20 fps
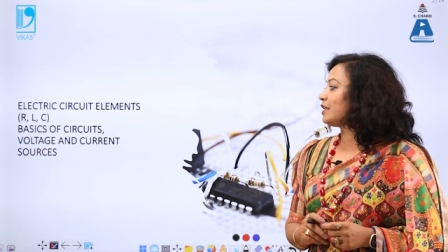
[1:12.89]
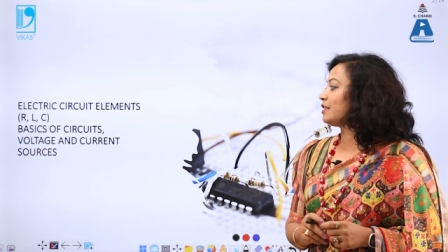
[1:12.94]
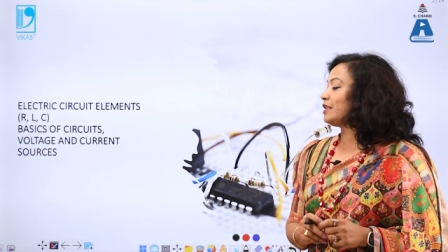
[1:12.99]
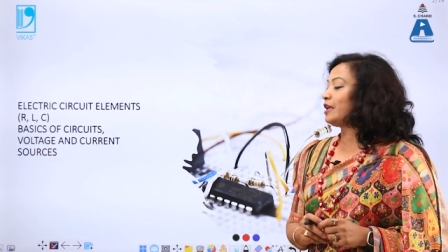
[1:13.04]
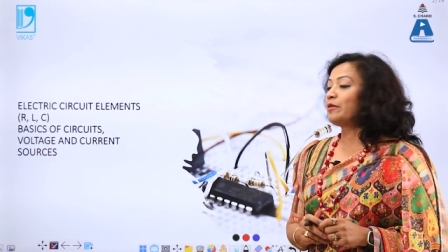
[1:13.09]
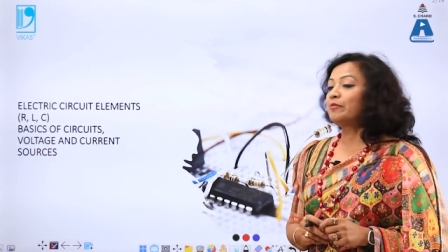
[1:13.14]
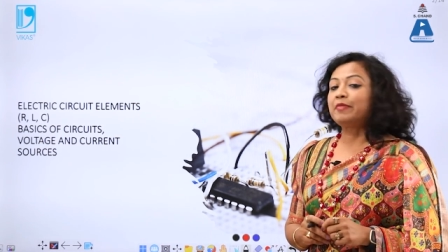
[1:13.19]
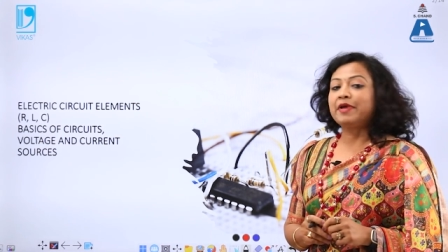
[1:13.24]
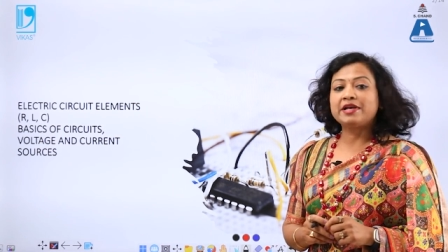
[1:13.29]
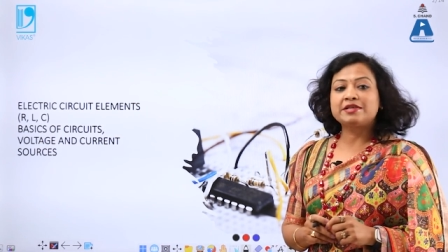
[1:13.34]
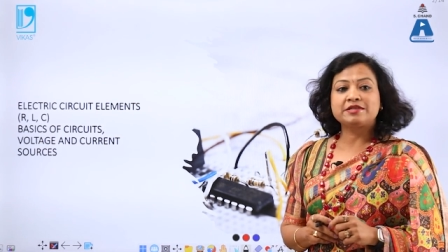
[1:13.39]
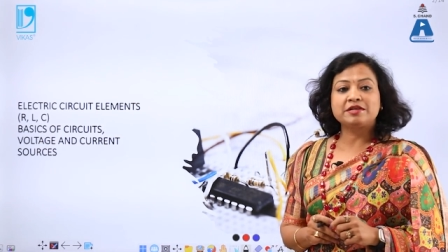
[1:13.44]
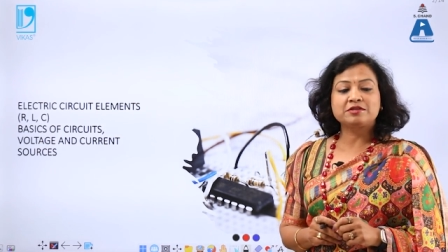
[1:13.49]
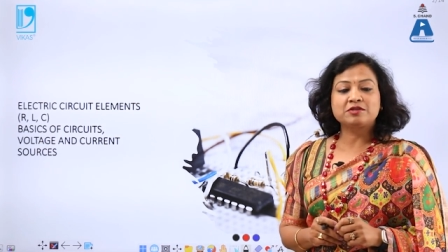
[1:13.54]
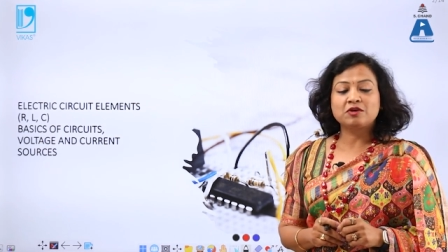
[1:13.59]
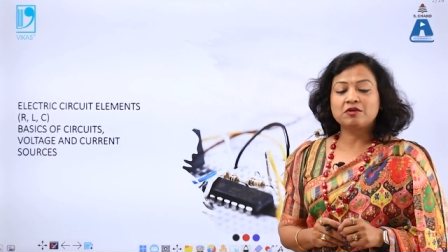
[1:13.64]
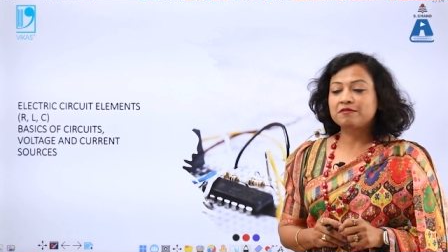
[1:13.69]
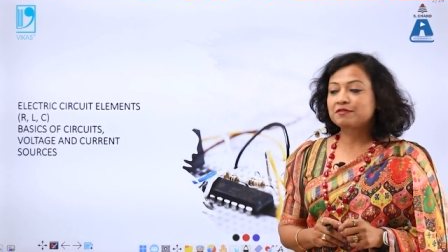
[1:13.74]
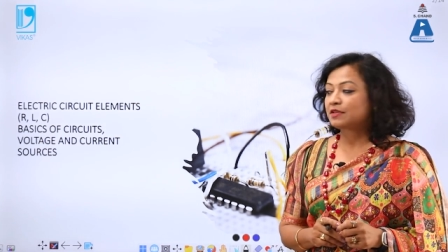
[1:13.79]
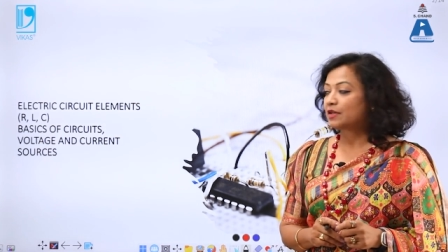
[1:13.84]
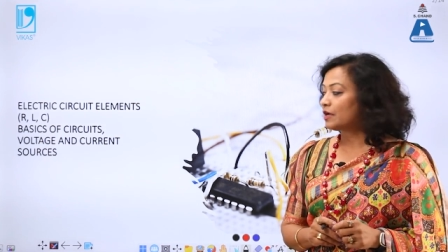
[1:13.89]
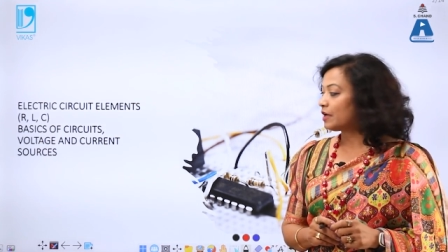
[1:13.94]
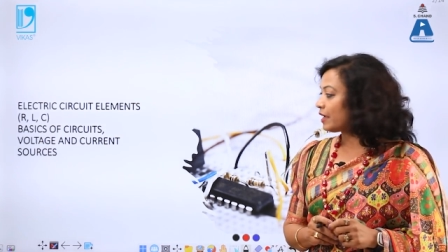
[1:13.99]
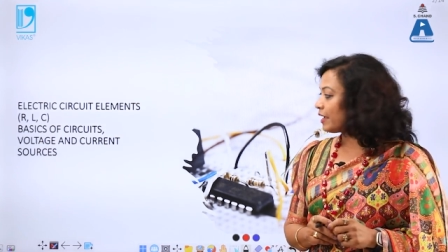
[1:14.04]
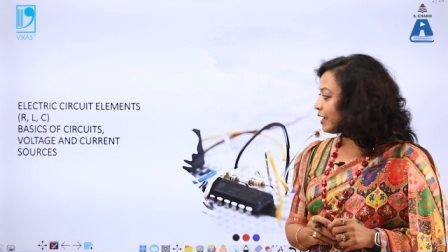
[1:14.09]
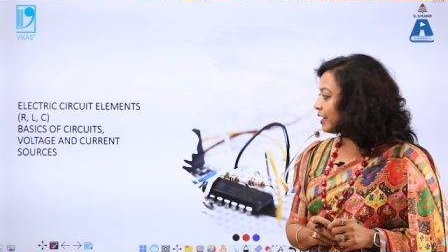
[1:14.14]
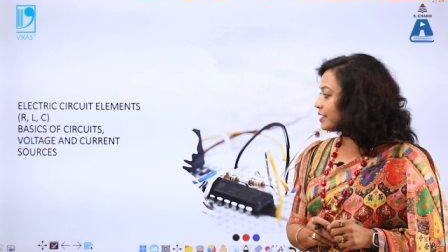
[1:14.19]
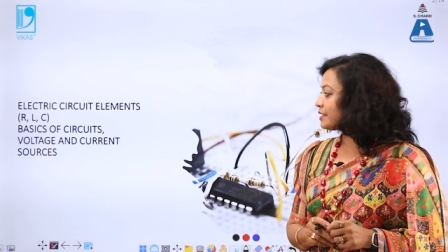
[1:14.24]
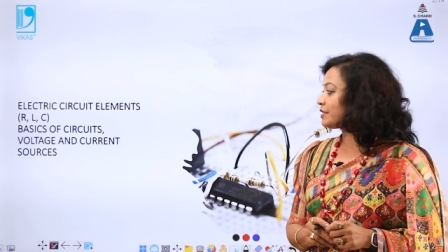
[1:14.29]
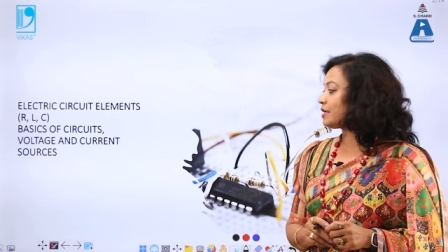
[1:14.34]
then basics of
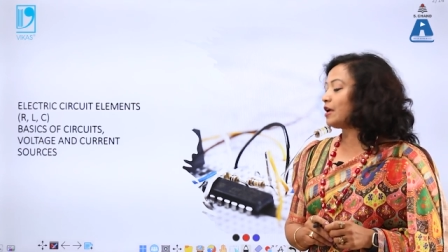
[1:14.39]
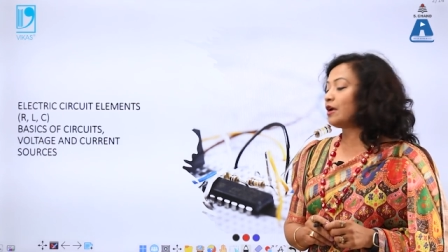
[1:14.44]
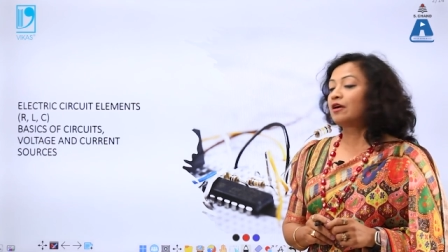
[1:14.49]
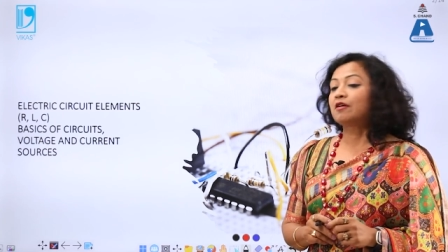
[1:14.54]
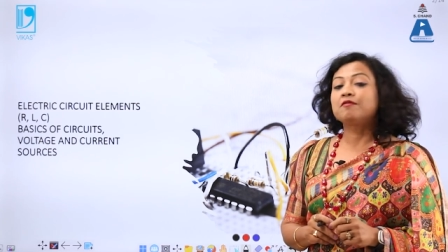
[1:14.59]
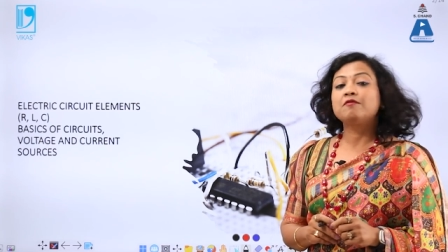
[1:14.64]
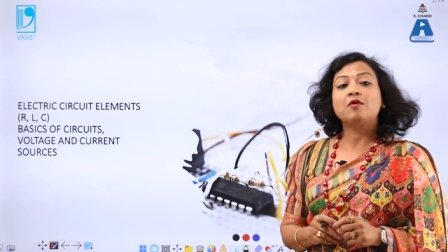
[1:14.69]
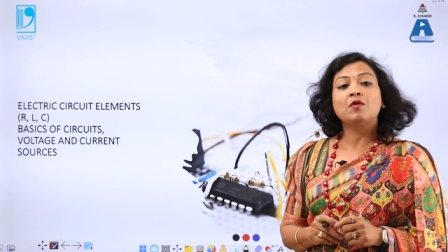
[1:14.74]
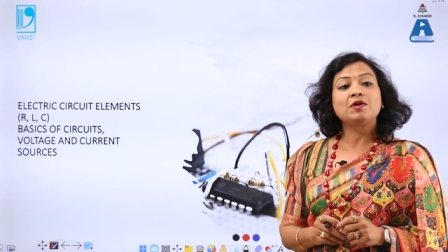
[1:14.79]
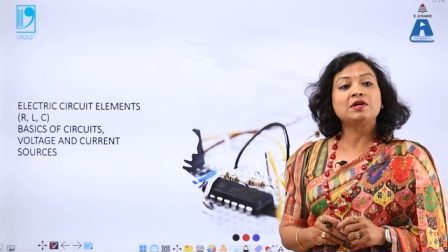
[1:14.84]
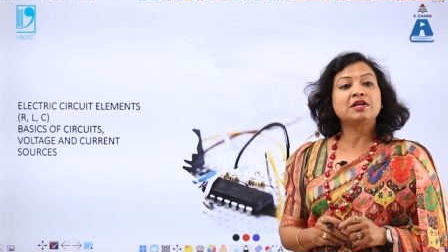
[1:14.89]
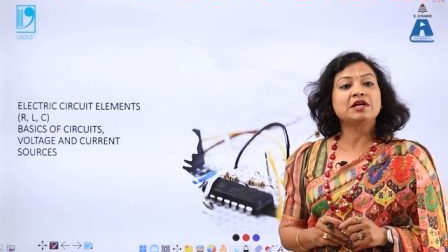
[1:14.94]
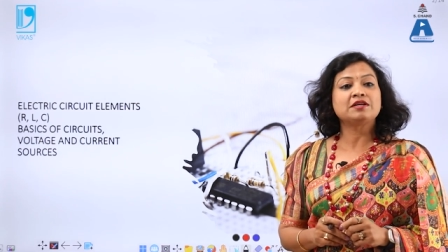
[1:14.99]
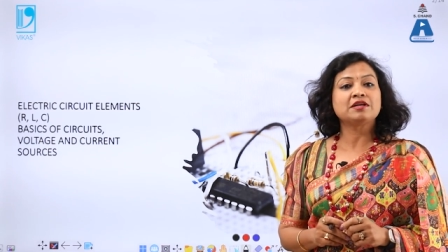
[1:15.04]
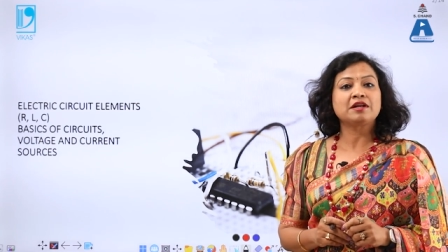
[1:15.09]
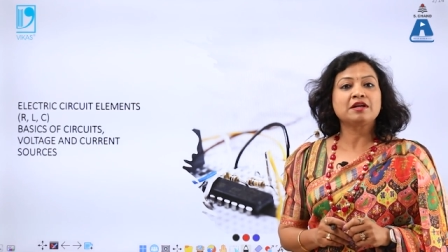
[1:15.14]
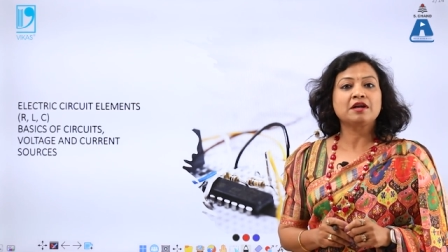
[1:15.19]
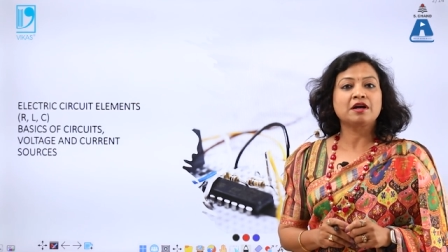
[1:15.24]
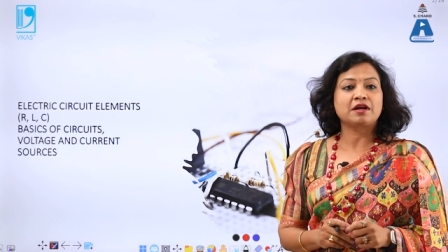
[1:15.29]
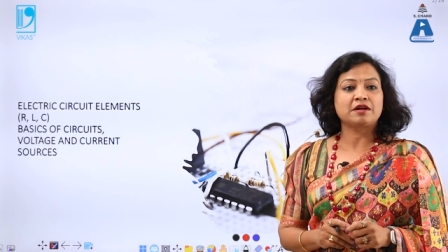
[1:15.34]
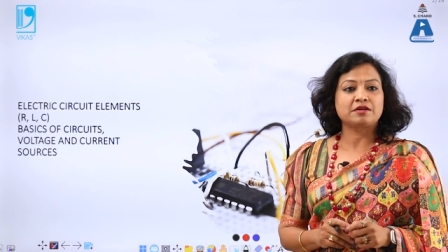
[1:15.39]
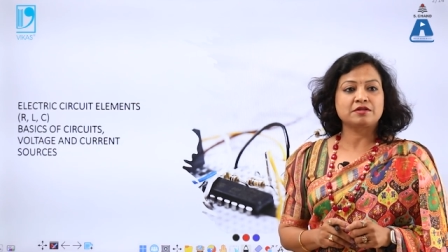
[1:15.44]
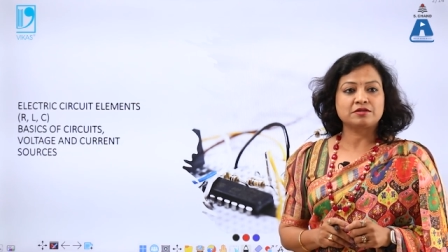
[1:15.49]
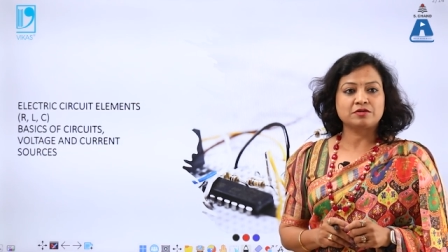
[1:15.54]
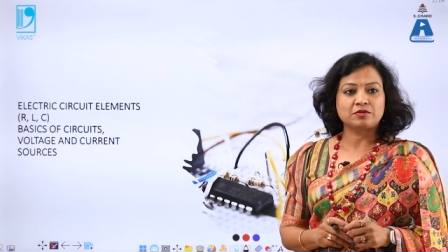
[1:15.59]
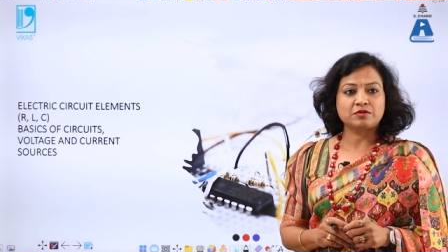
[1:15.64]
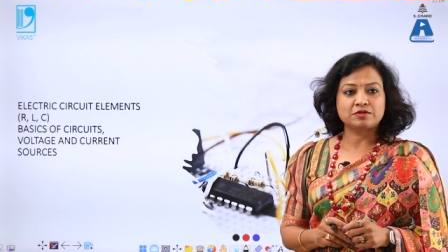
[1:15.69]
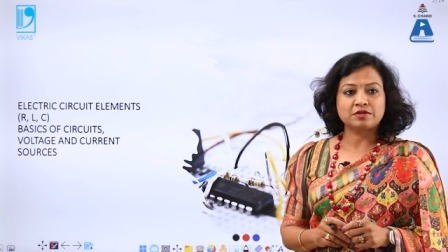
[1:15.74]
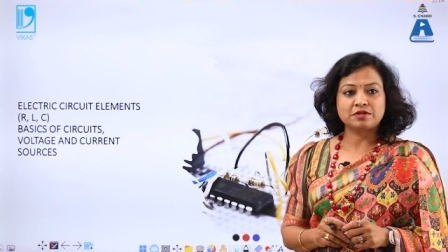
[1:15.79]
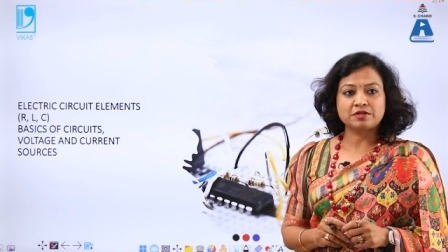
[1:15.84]
circuits, voltage and current
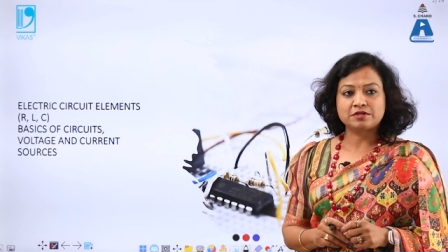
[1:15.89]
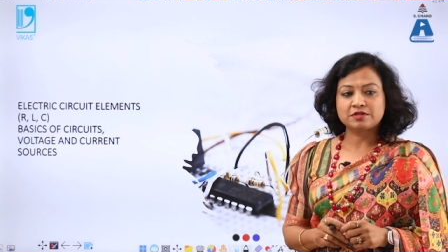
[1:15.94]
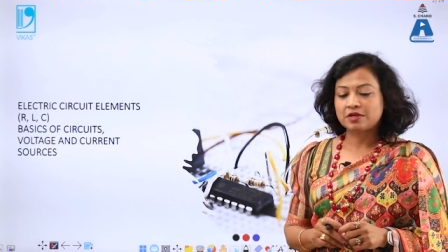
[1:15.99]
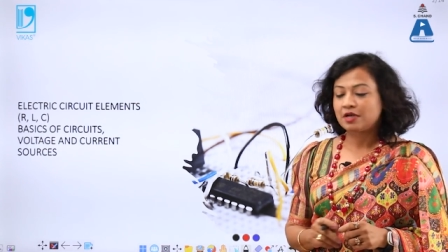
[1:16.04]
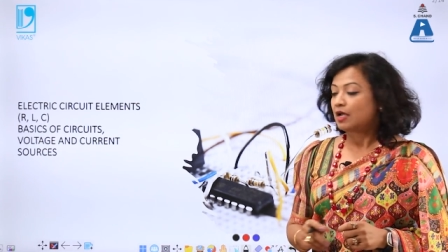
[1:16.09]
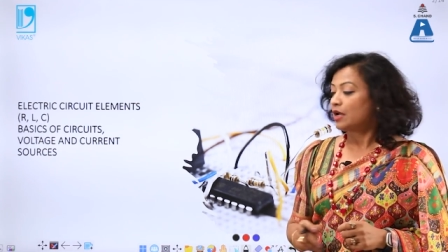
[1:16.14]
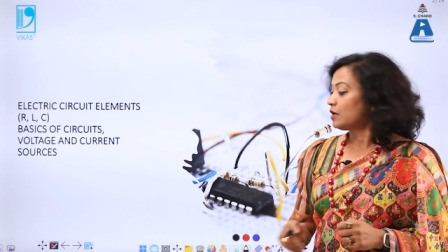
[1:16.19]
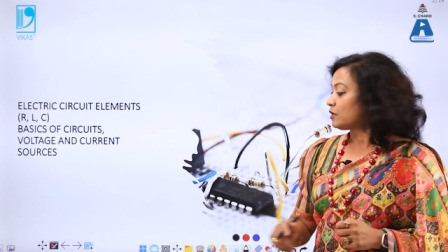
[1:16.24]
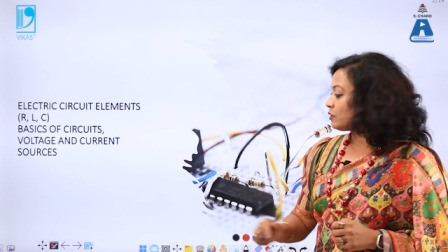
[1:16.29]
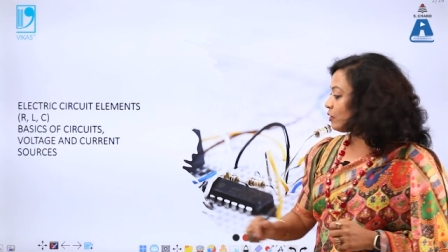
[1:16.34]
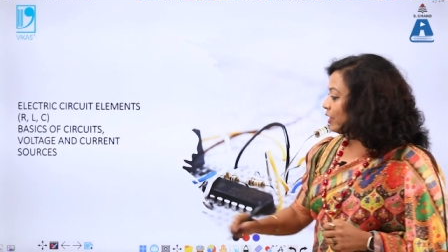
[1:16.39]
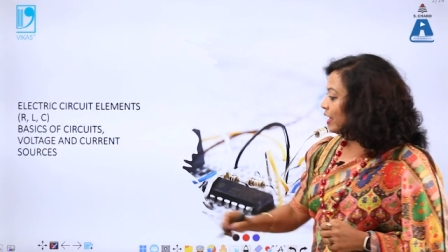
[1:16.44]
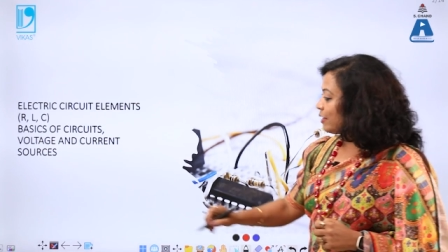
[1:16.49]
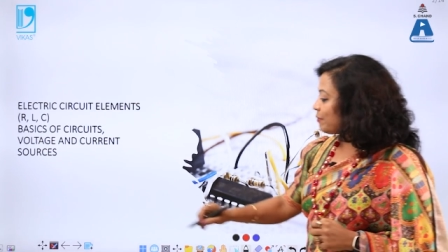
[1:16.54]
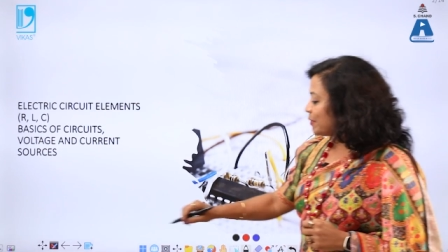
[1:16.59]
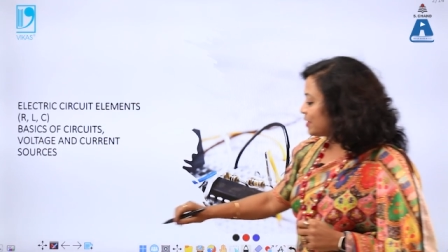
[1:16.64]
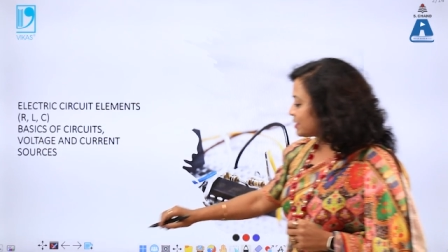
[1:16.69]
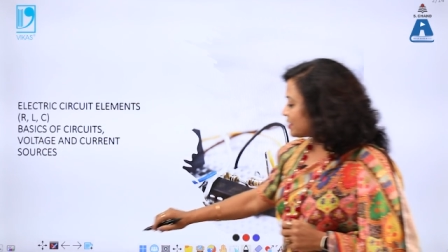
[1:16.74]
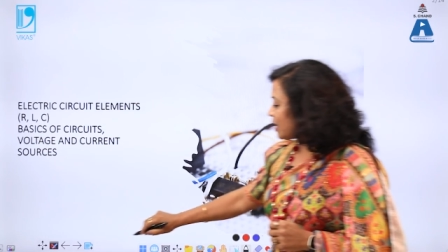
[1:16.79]
sources. So let me